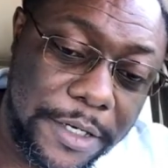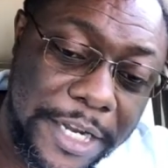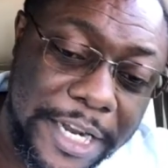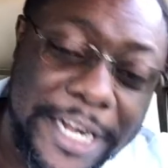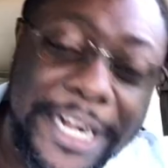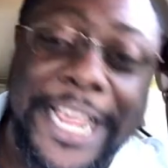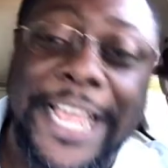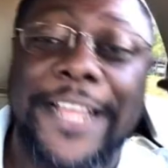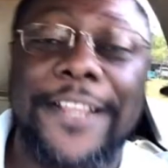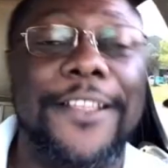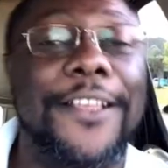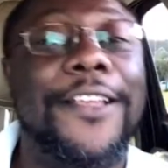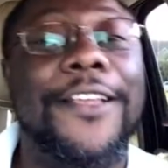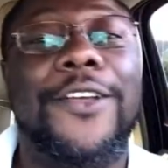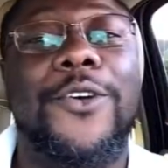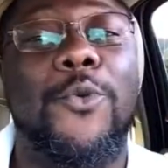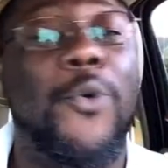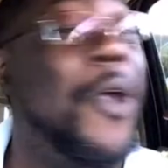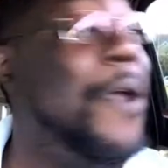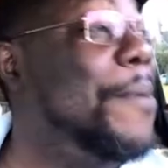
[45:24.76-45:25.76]
Look at that.
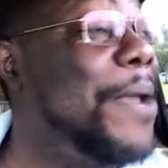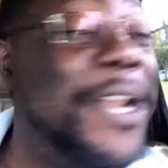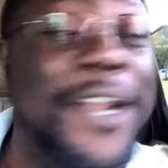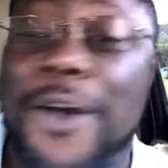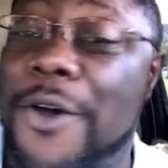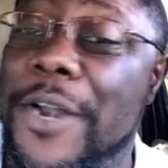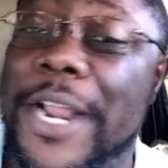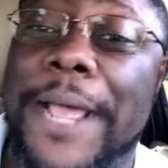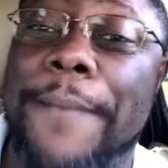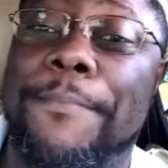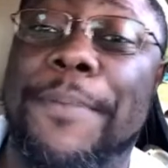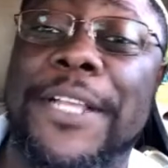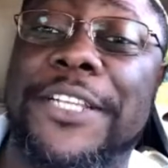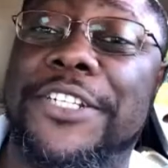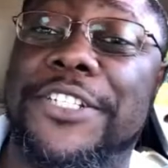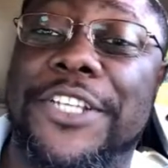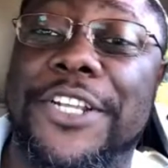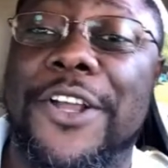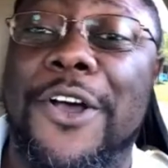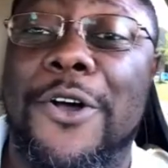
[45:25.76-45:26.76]
Women know that
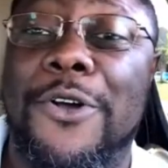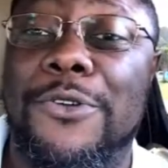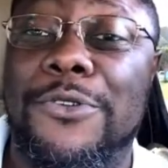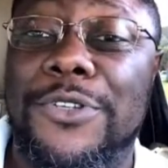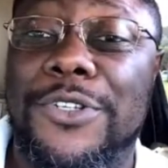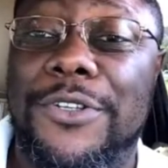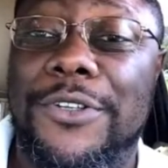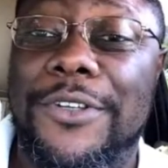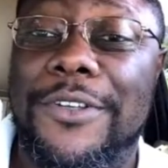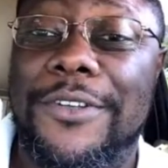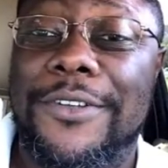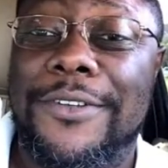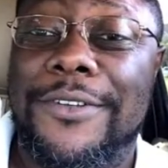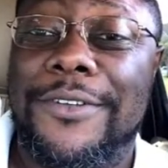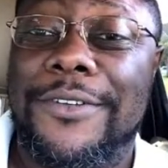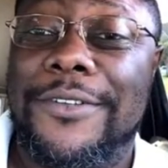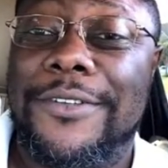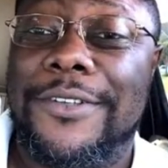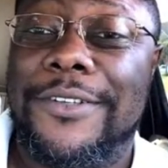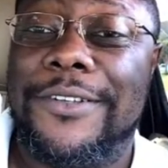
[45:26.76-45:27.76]
bitches and hoes,
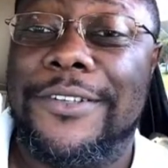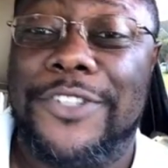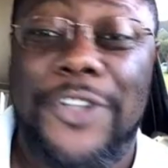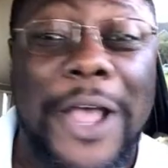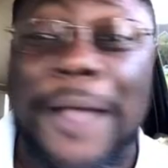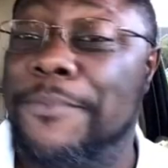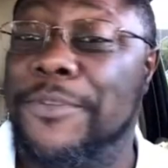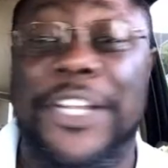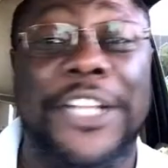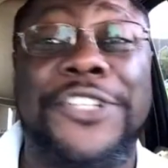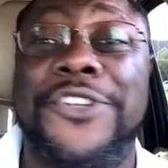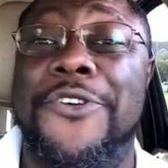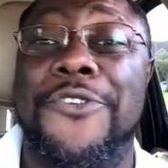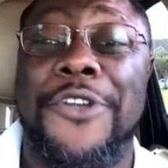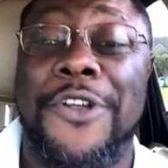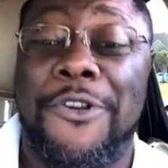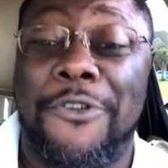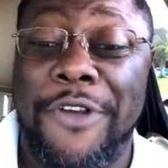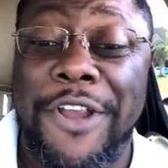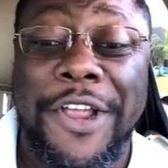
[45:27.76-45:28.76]
so I'm just
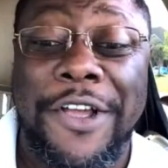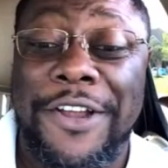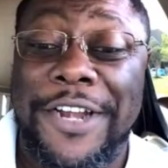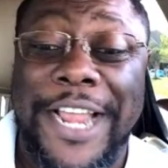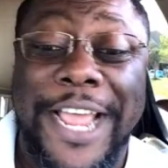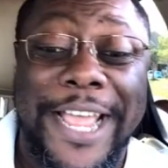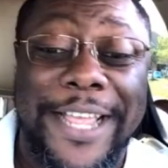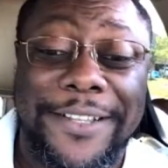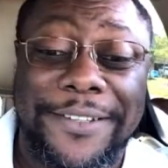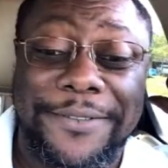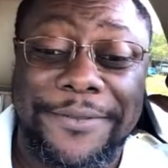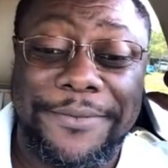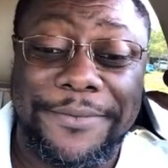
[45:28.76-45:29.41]
gonna agree on that.